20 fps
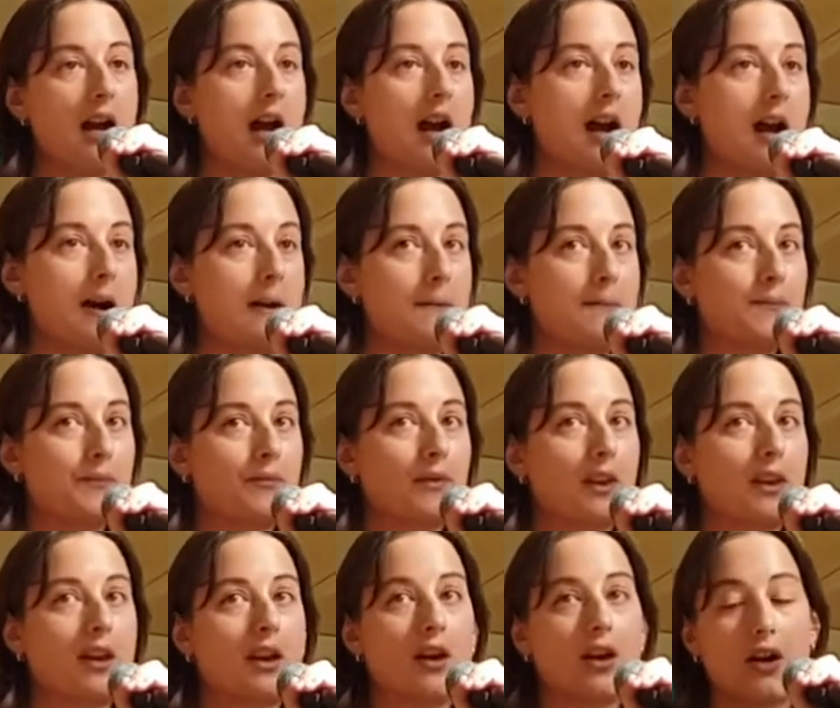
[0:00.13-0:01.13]

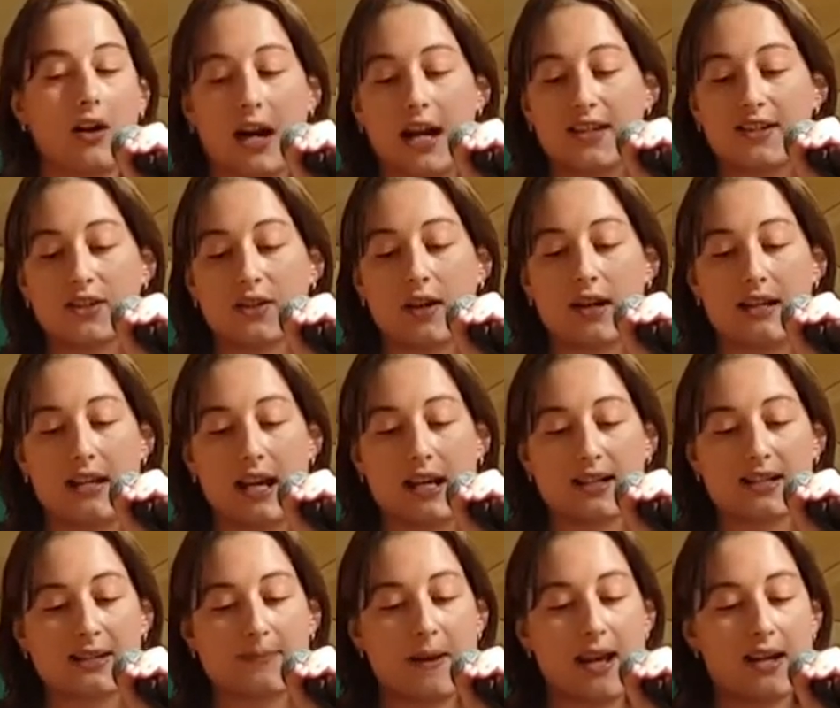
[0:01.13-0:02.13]
All right, so our
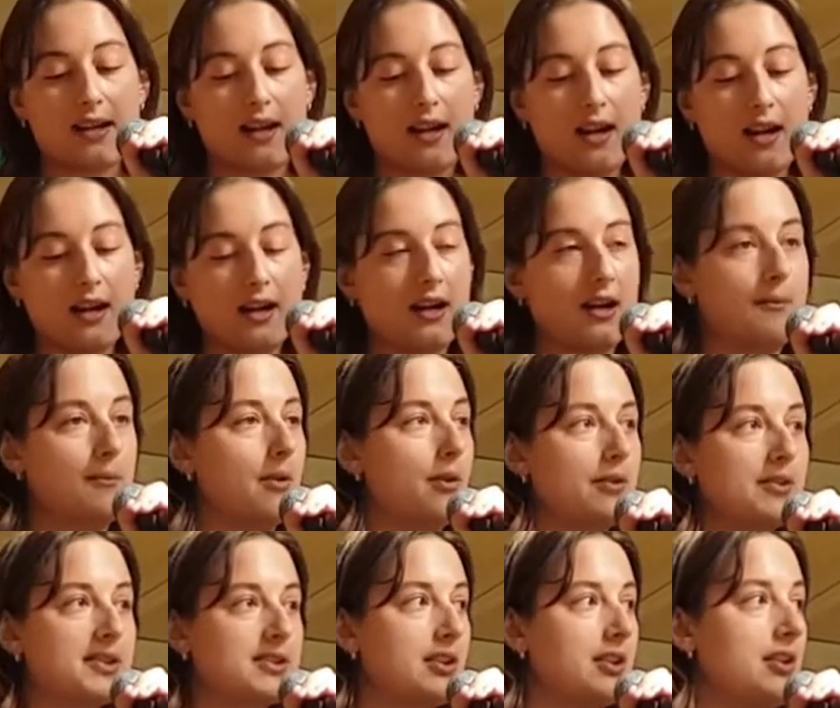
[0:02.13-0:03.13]
next speaker
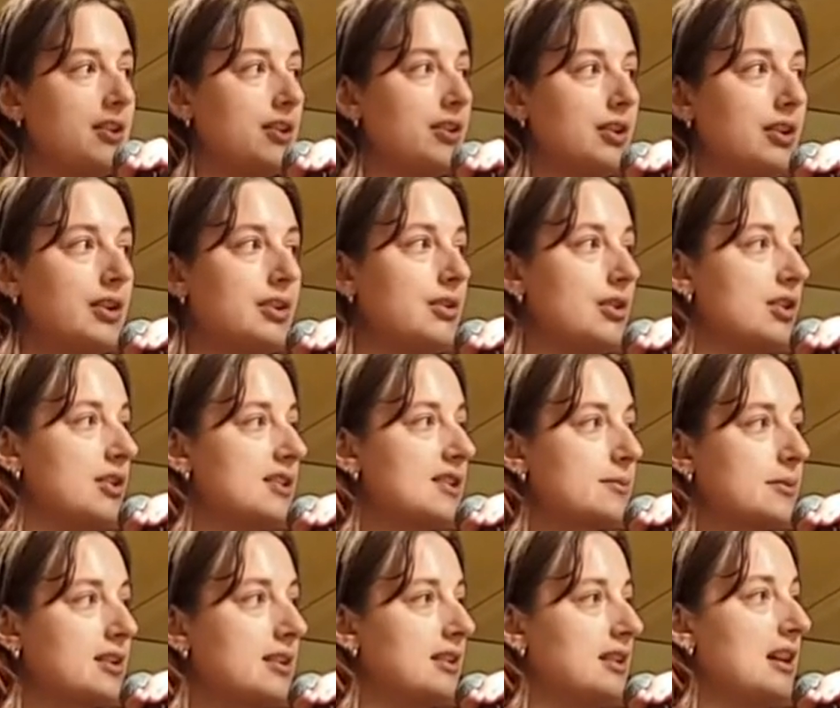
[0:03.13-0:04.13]
also, knows
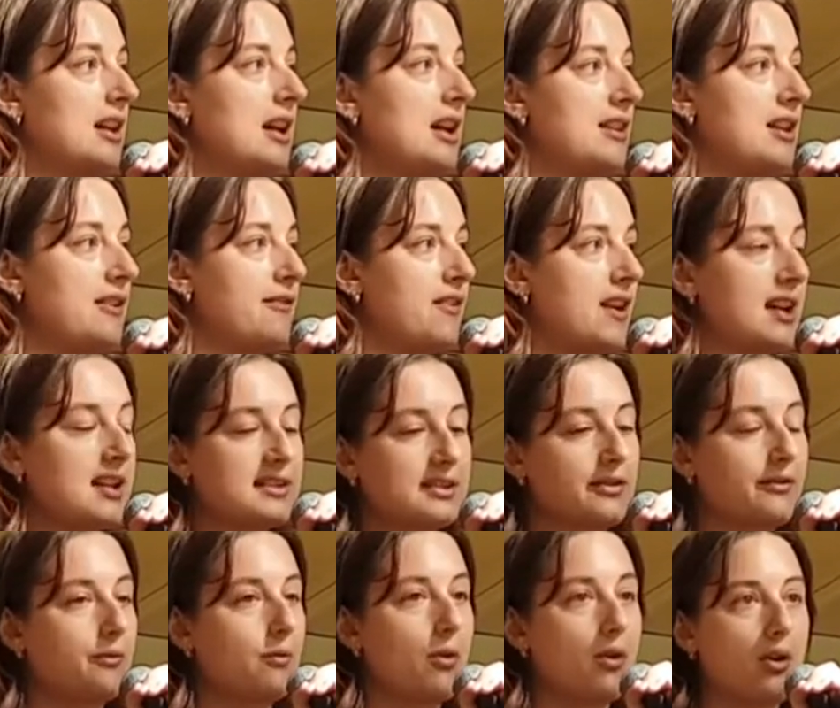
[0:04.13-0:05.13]
what the effects
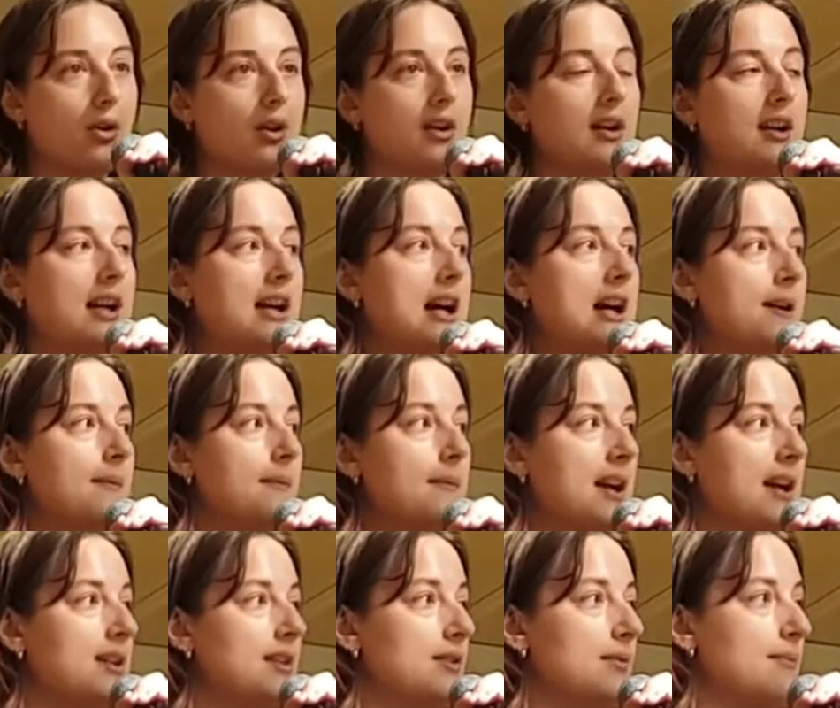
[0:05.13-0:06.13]
of war
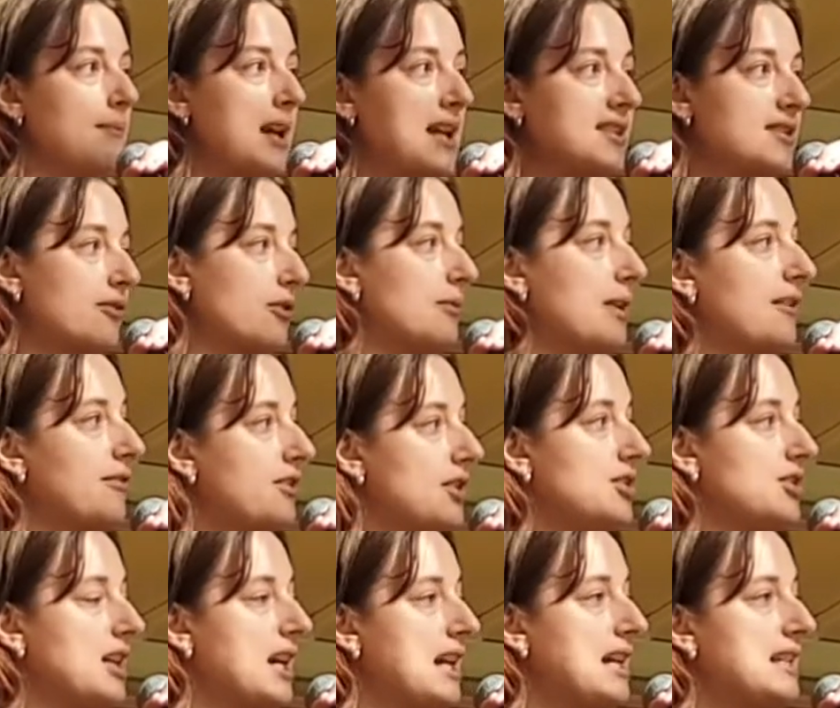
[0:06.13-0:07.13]
and means for
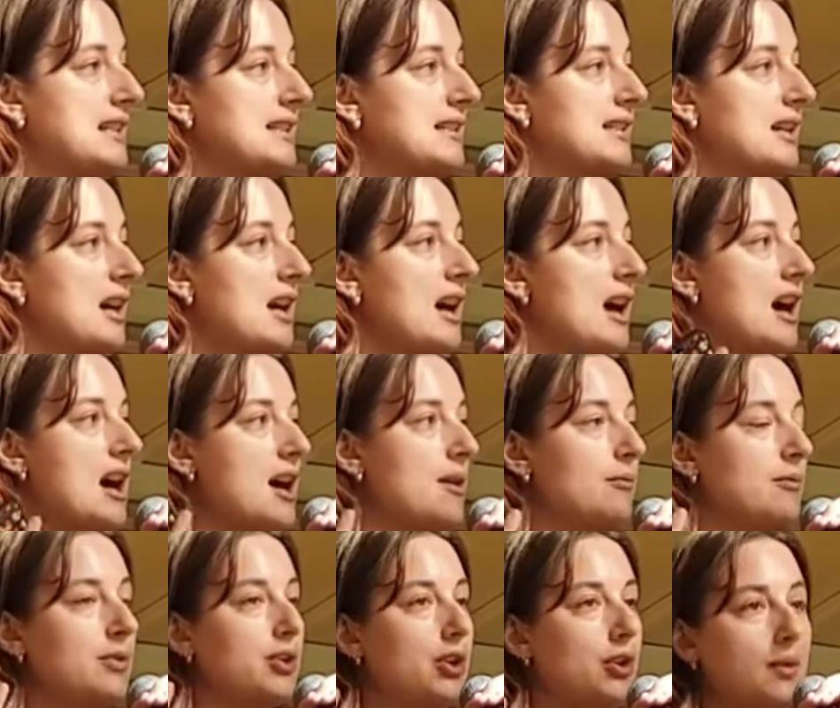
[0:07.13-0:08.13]
refugees.
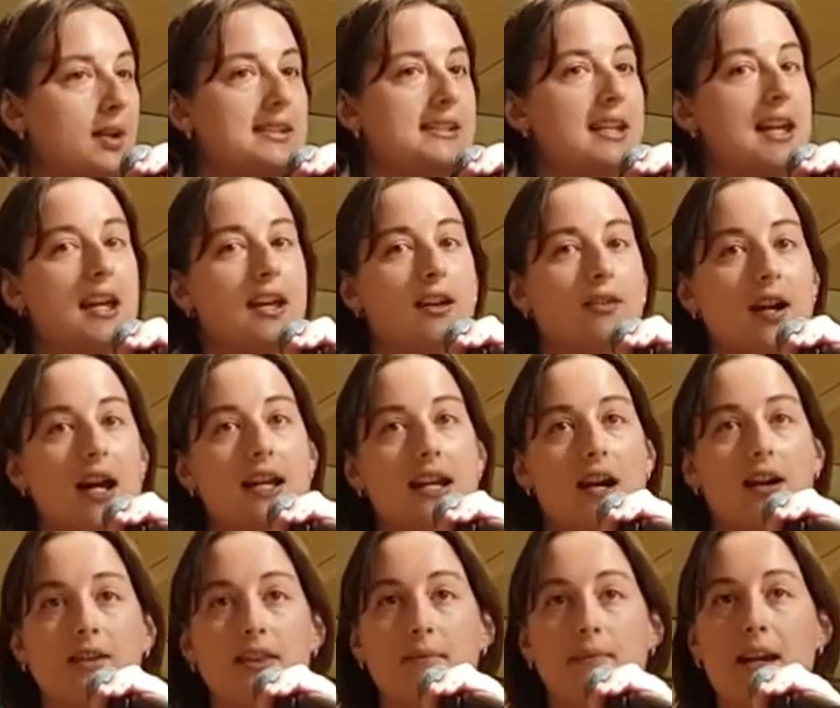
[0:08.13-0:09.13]
We're seeing right
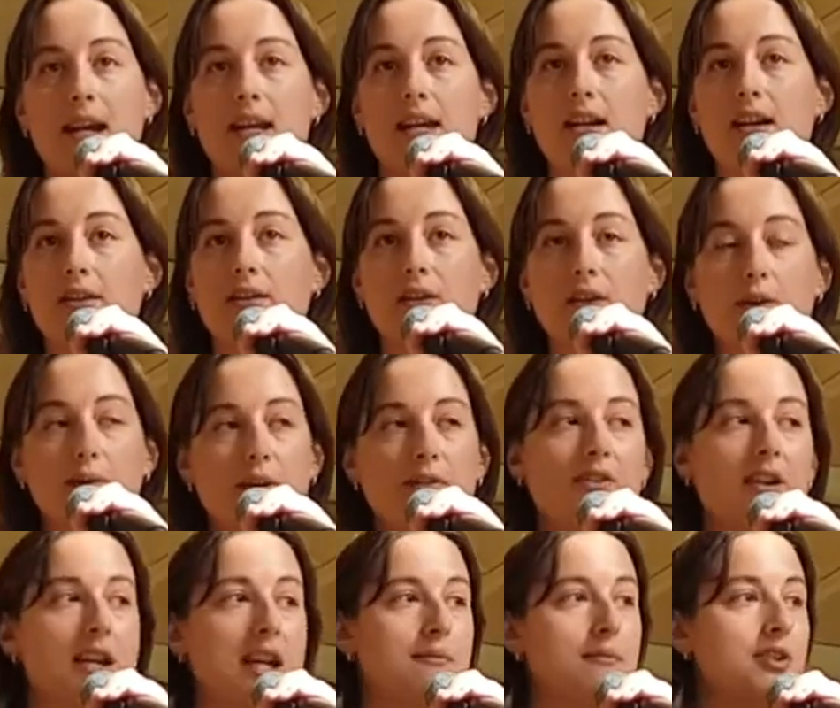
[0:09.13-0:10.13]
now in the media the
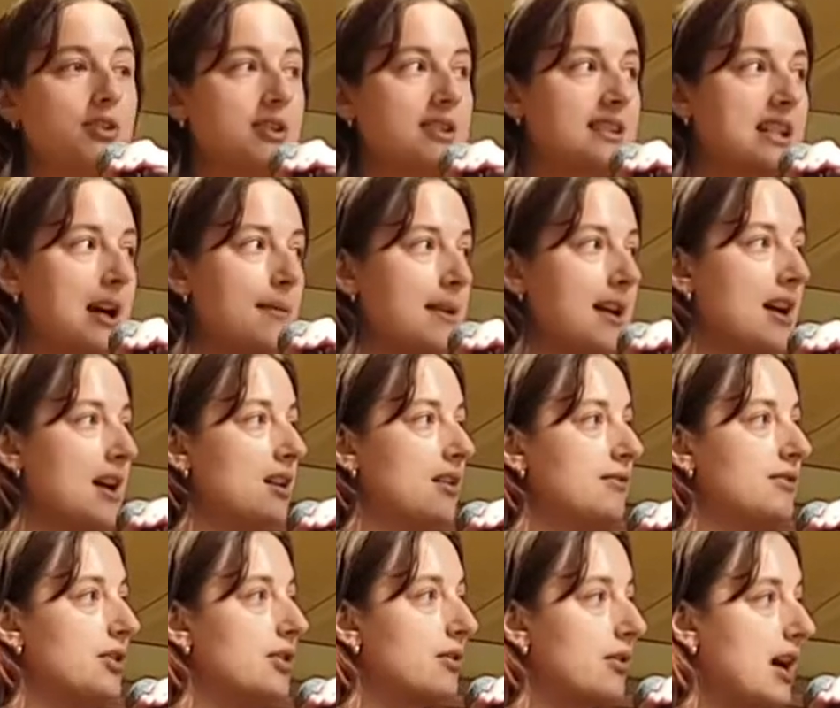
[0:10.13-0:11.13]
horrific images coming out
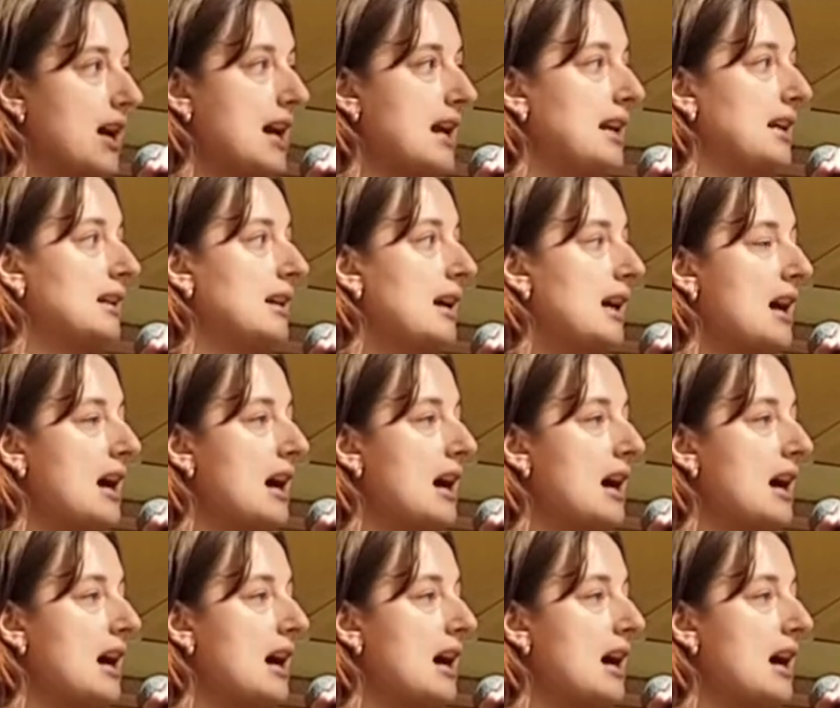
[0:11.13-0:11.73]
of Ukraine,